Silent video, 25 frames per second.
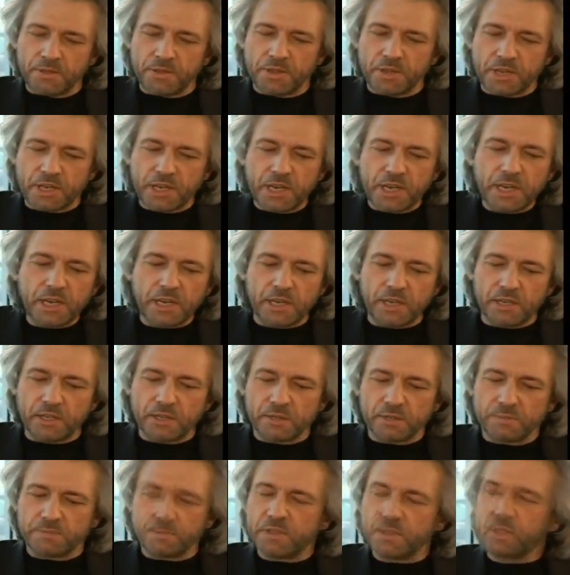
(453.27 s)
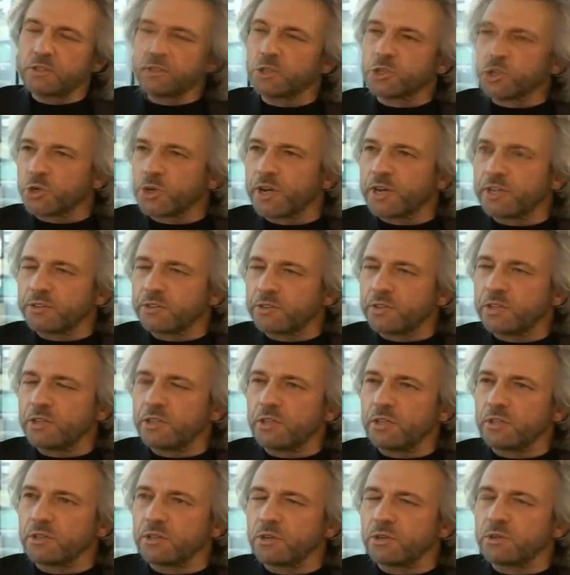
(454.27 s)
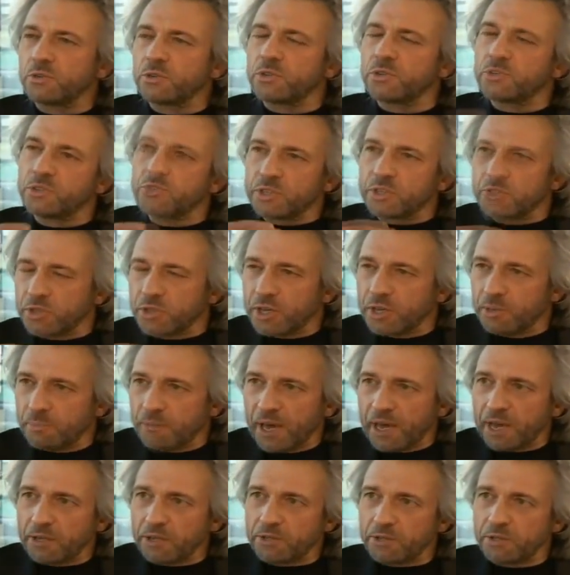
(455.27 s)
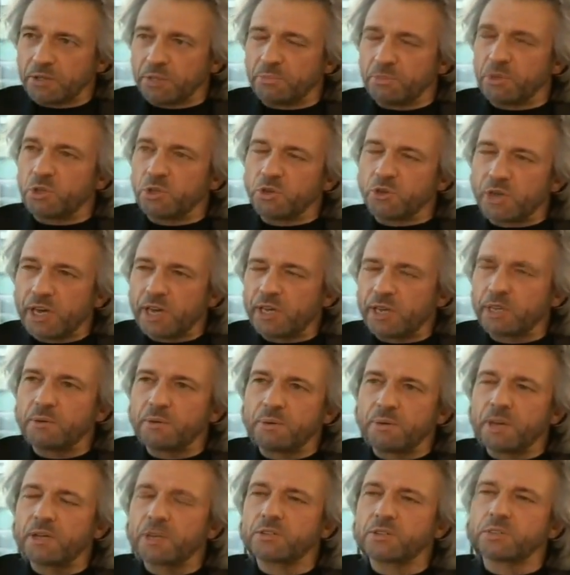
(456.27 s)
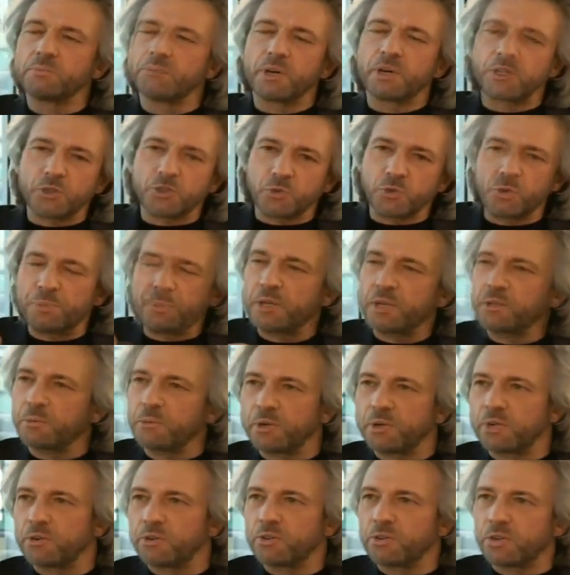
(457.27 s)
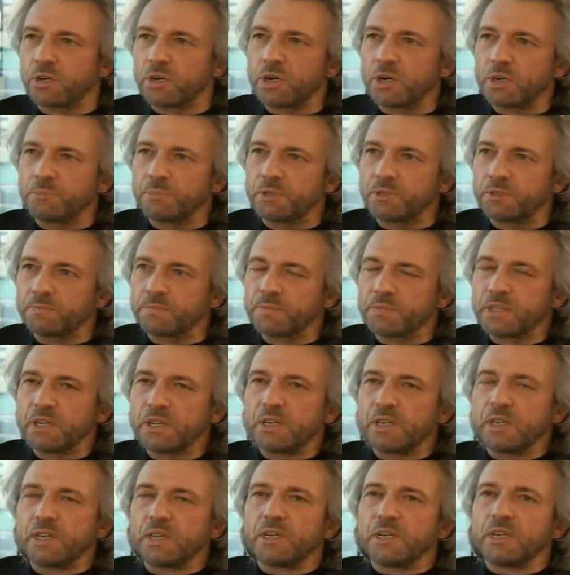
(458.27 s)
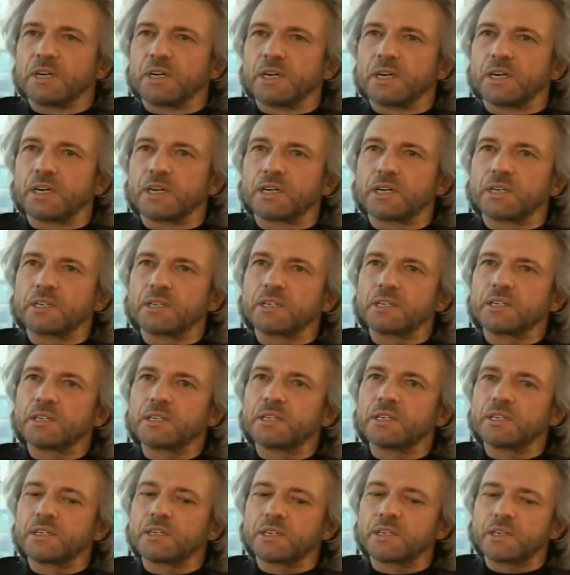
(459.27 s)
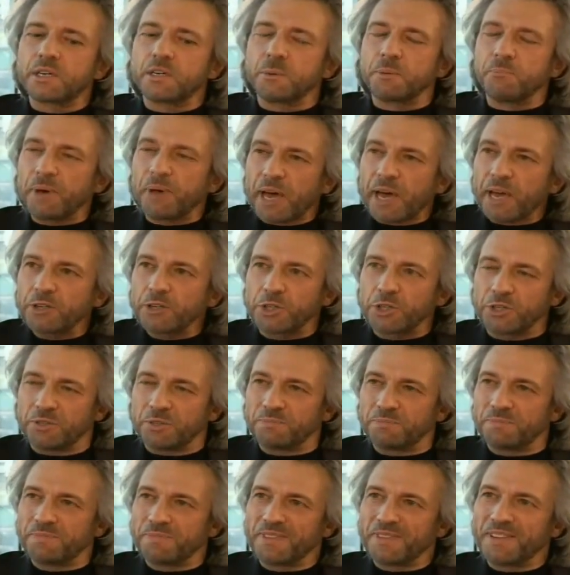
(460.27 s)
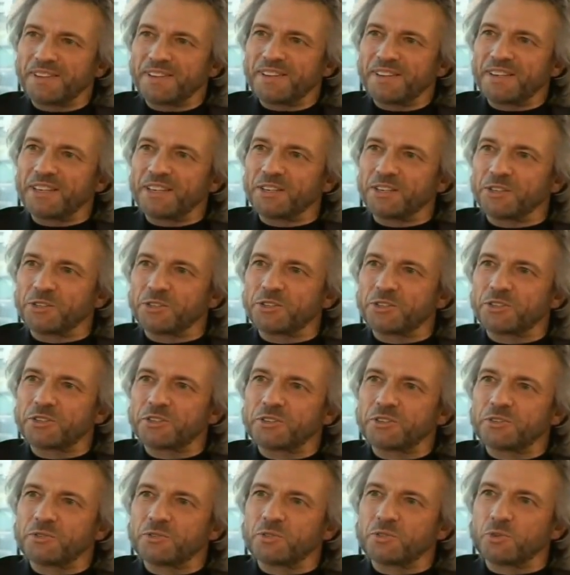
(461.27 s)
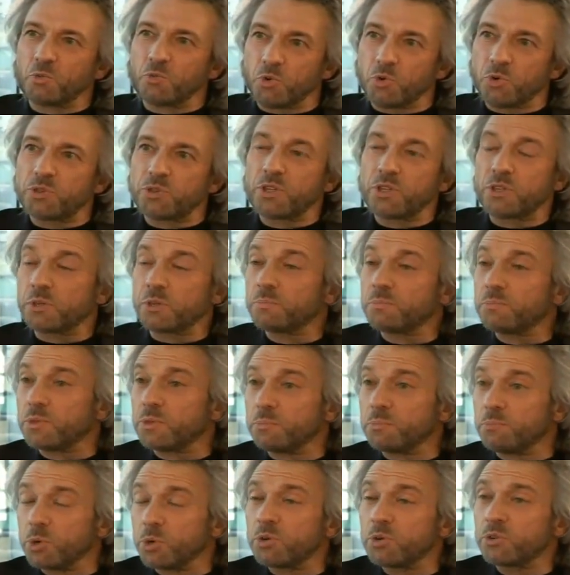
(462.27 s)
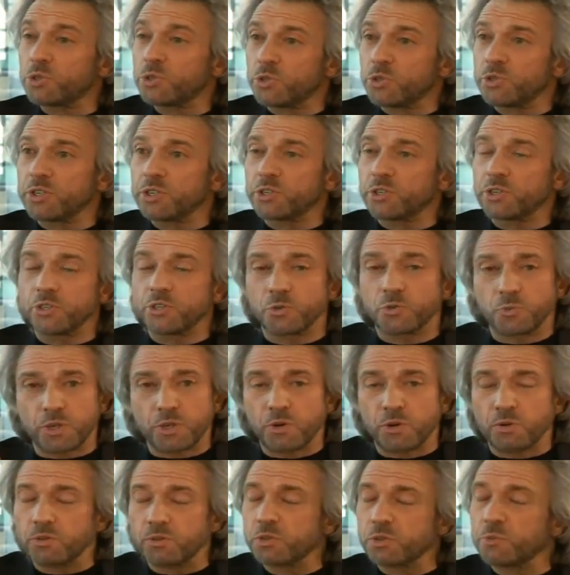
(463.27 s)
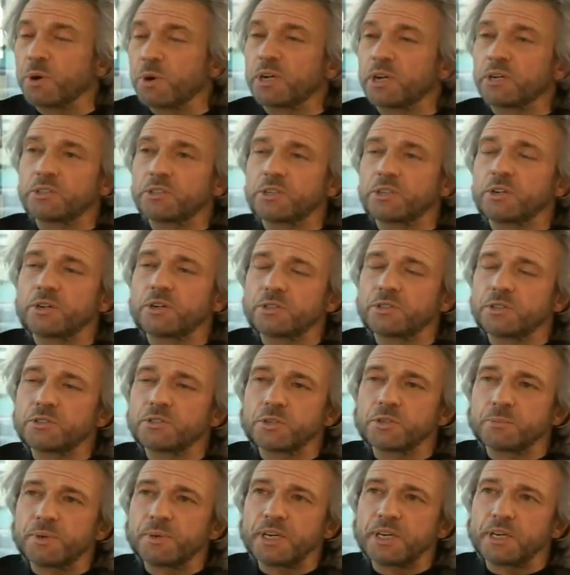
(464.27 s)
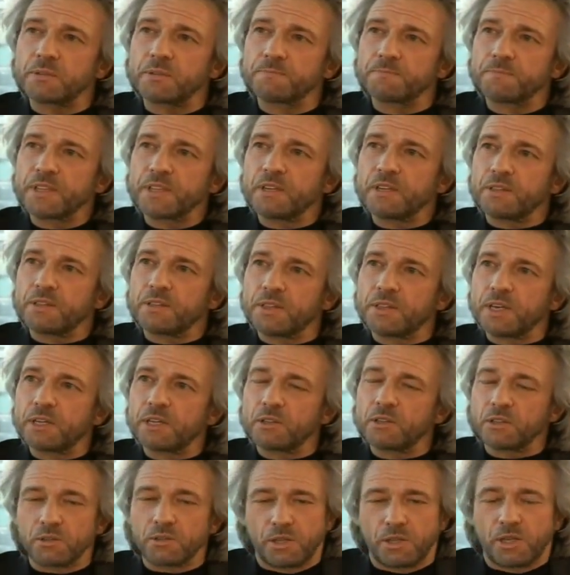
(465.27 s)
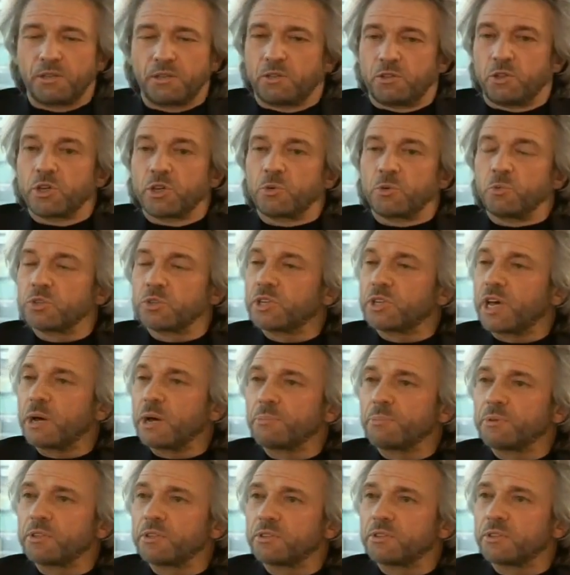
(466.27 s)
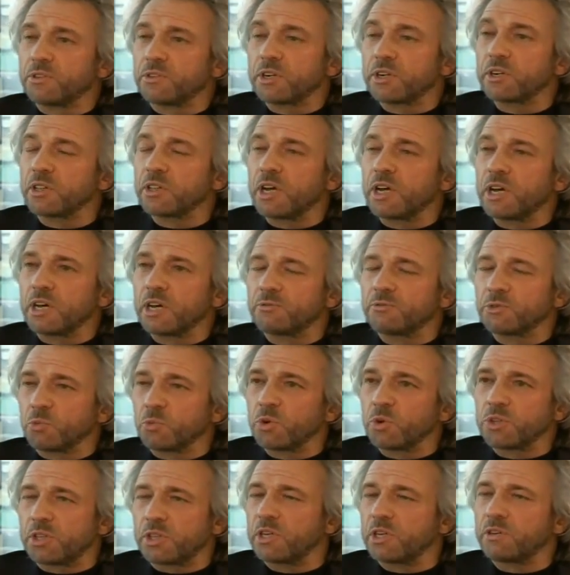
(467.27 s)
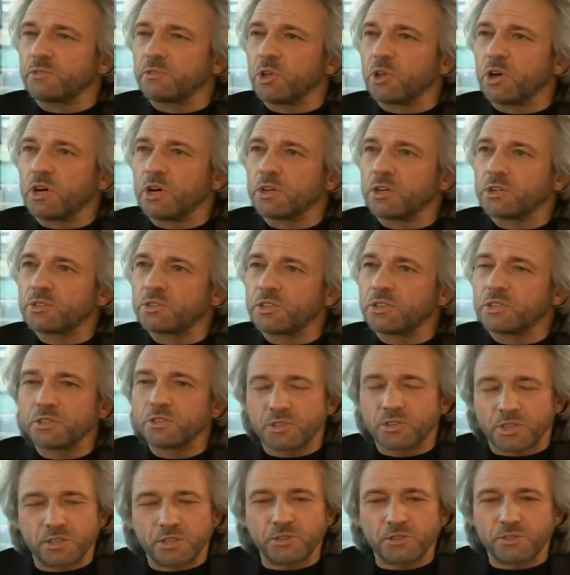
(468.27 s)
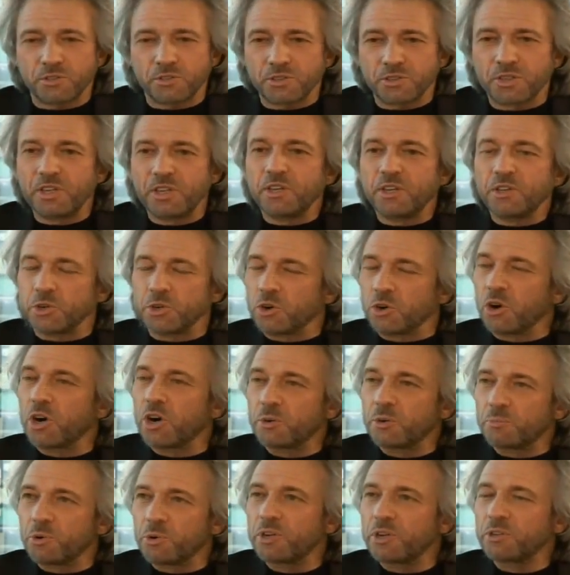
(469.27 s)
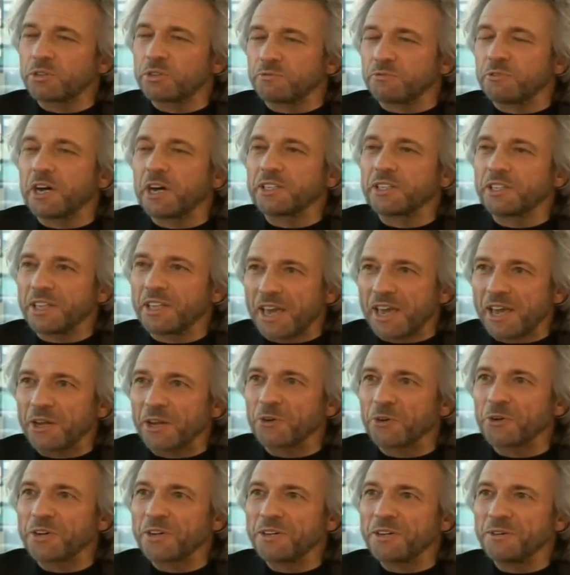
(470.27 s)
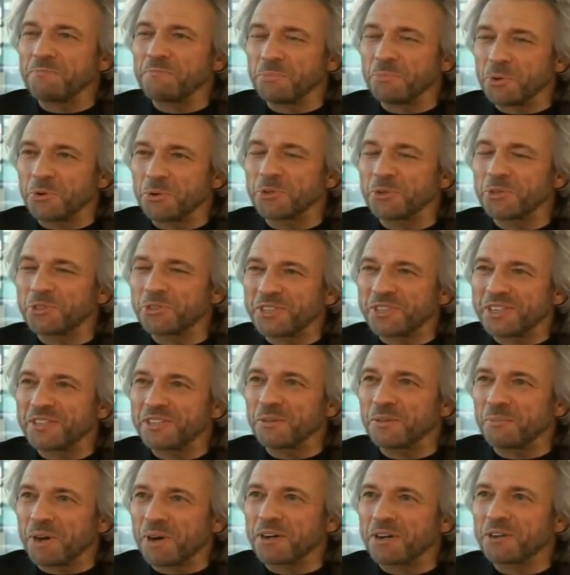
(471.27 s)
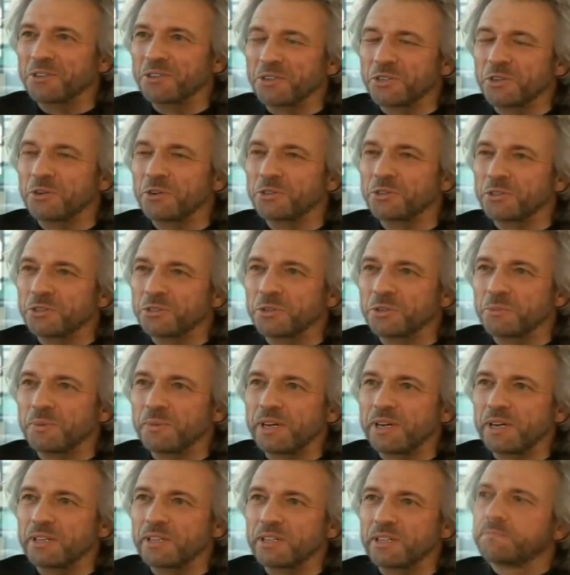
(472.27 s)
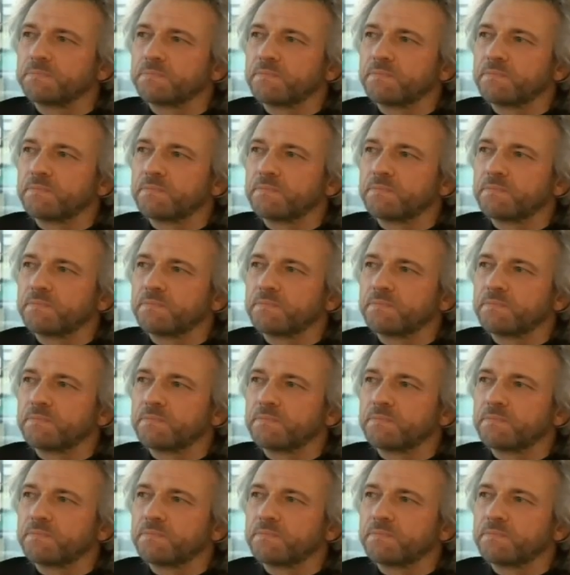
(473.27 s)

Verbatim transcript: The key to transcending those is to, is to get past them, and you can't get past them by sweeping them under the carpet. Mm-hmm. uh, compassion is the word that the, the Buddhist traditions, we go in those monasteries in Tibet, they, they look at what's happened to their lives and what they've lost, and it's, it's, you're hard-pressed to find an angry Buddhist in the monasteries in Tibet.